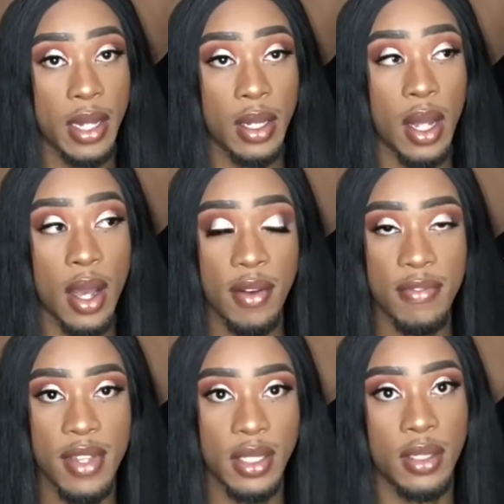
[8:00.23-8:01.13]

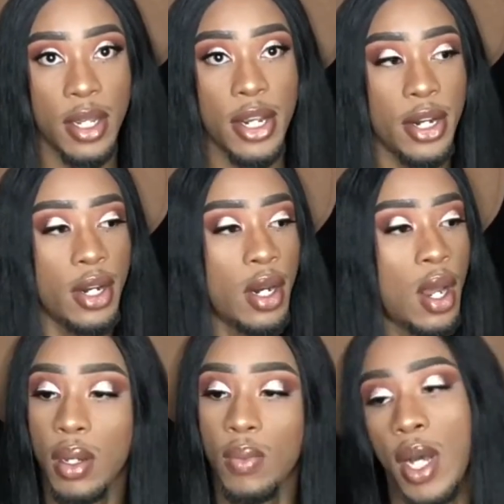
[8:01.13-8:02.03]
love this year.
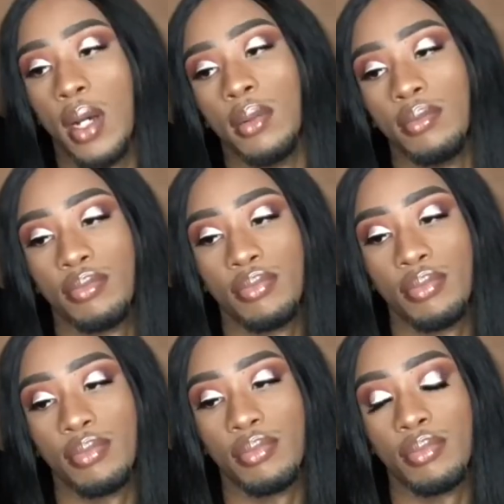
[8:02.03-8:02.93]
Well,
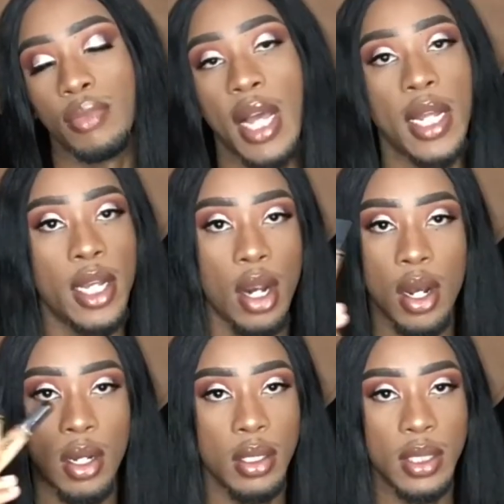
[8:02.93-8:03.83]
LA
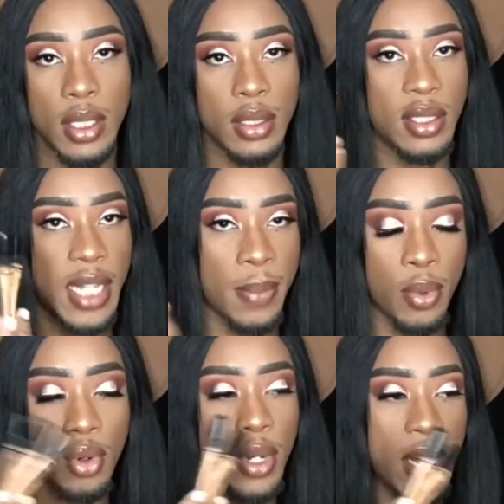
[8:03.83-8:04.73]
Girl is a
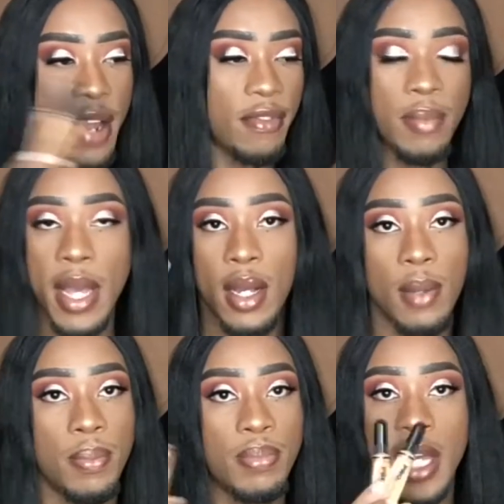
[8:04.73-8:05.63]
staple in every
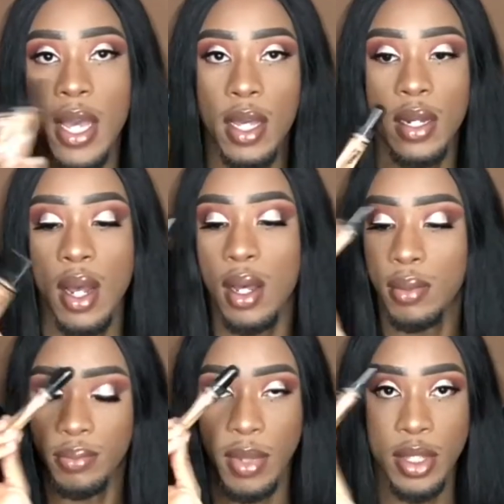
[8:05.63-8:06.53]
makeup kit.
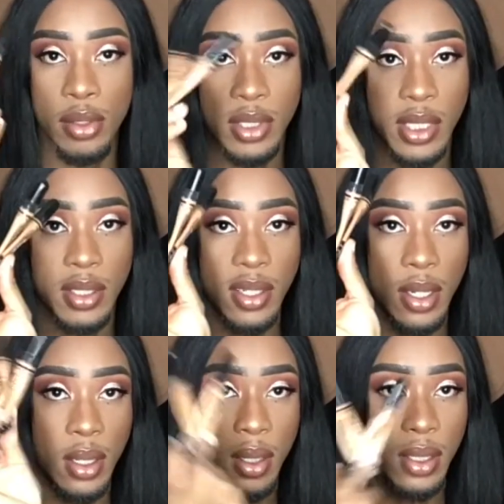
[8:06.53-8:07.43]
I use these
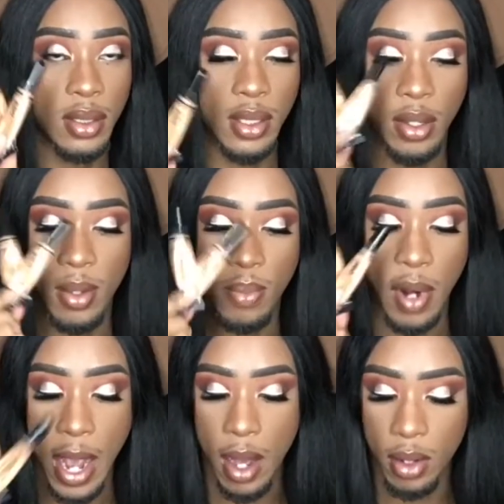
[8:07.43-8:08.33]
to conceal the
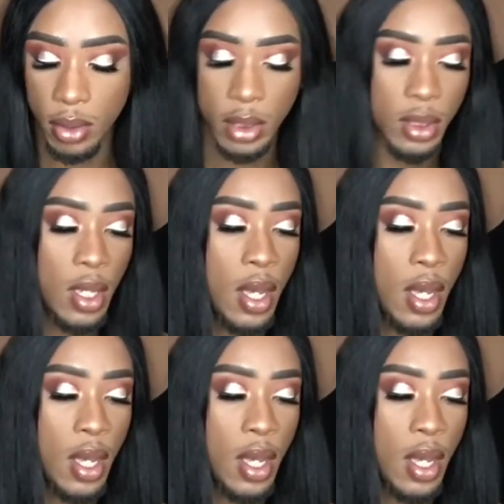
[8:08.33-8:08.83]
brows.